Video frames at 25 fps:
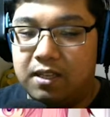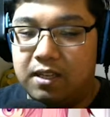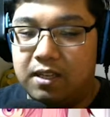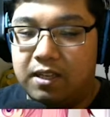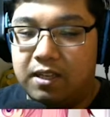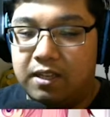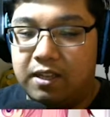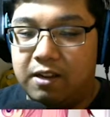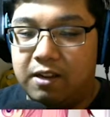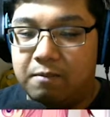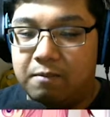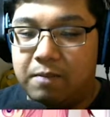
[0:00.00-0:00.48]

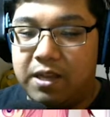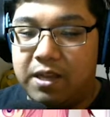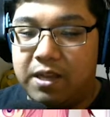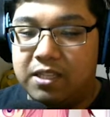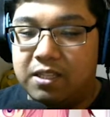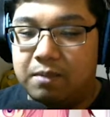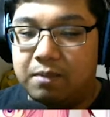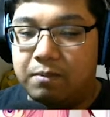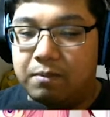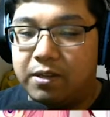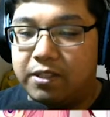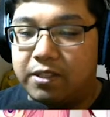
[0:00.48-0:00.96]
they're
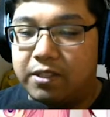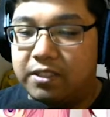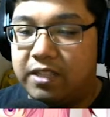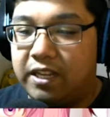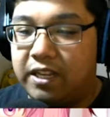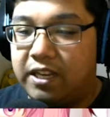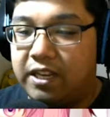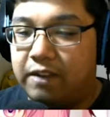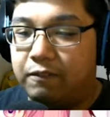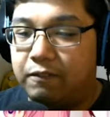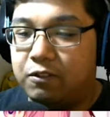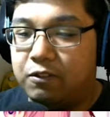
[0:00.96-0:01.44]
amazing because they
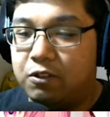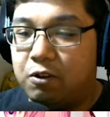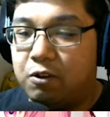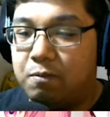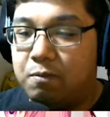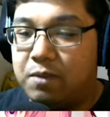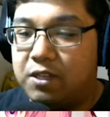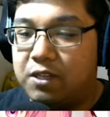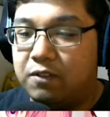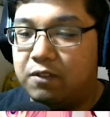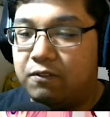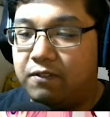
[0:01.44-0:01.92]
give so
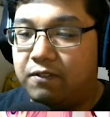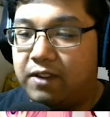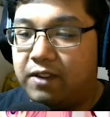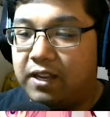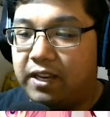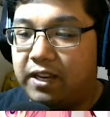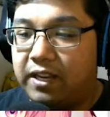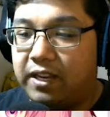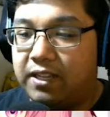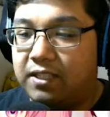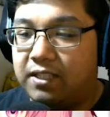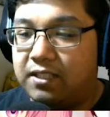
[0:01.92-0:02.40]
much
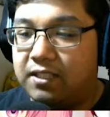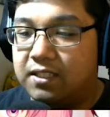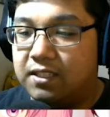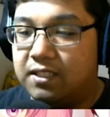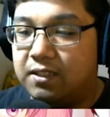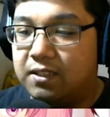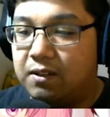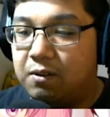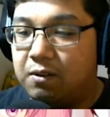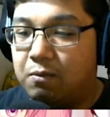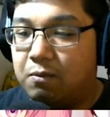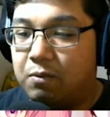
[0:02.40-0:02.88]
feelings
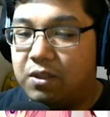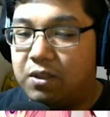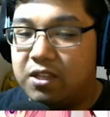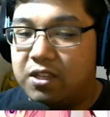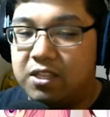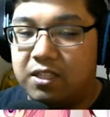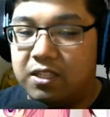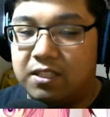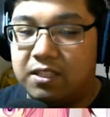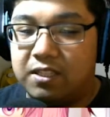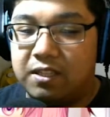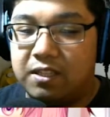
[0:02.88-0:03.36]
with
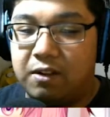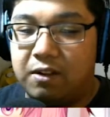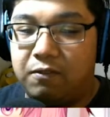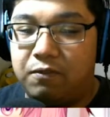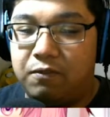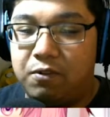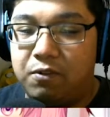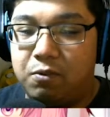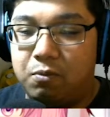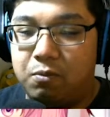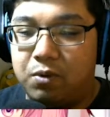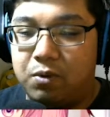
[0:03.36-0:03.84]
just a
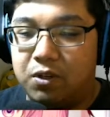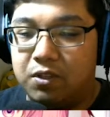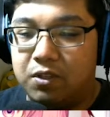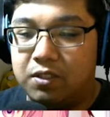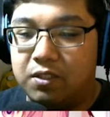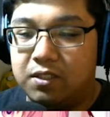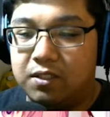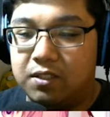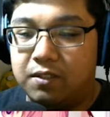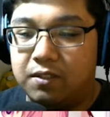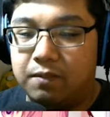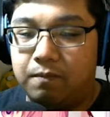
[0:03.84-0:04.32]
few
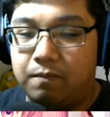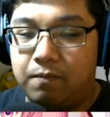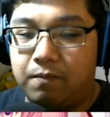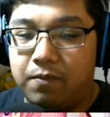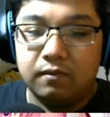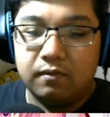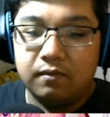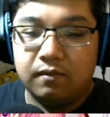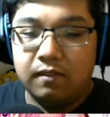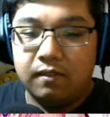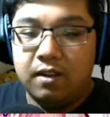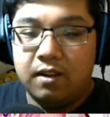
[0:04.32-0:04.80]
words.
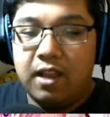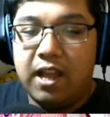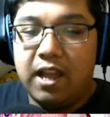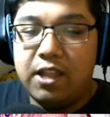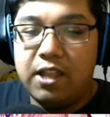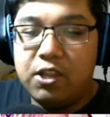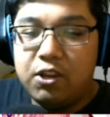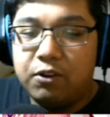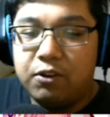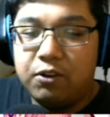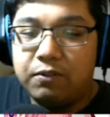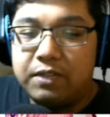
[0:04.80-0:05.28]

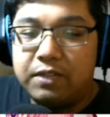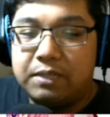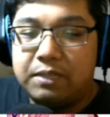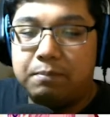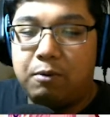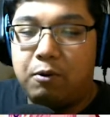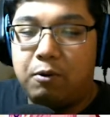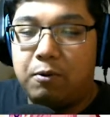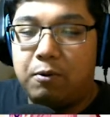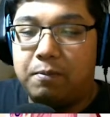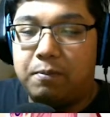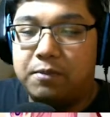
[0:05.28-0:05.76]
And Yuri's
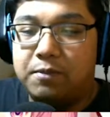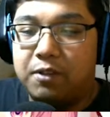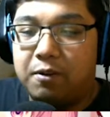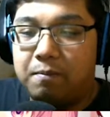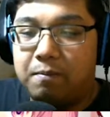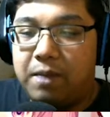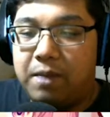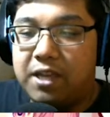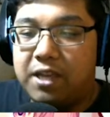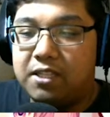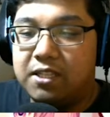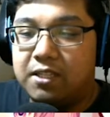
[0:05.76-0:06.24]
poems are
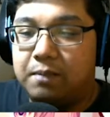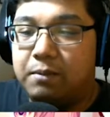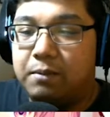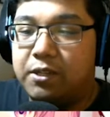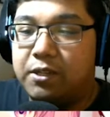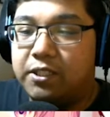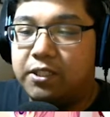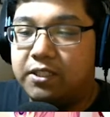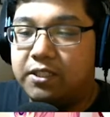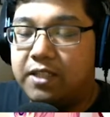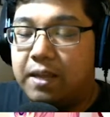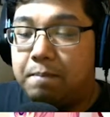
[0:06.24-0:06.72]
amazing
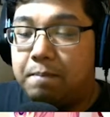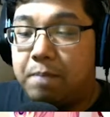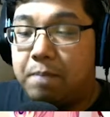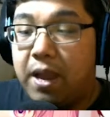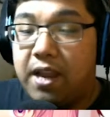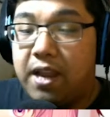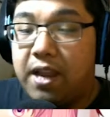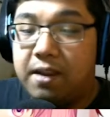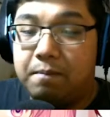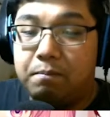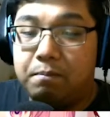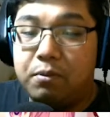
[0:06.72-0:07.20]
because they
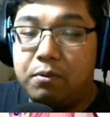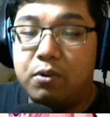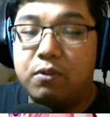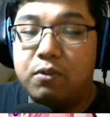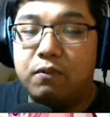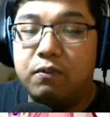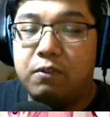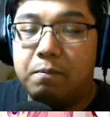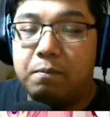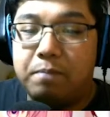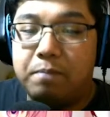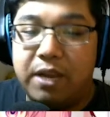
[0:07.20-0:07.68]
paint
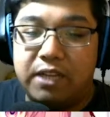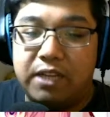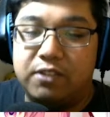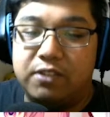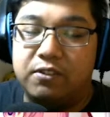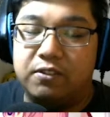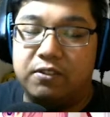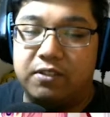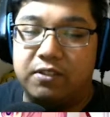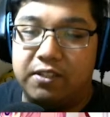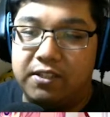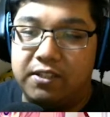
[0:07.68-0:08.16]
beautiful
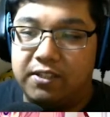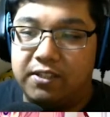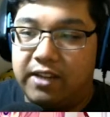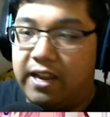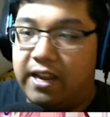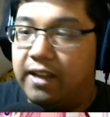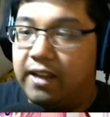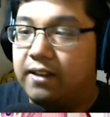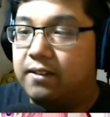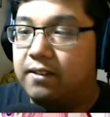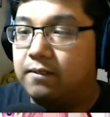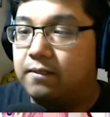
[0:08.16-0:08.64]
pictures in your head.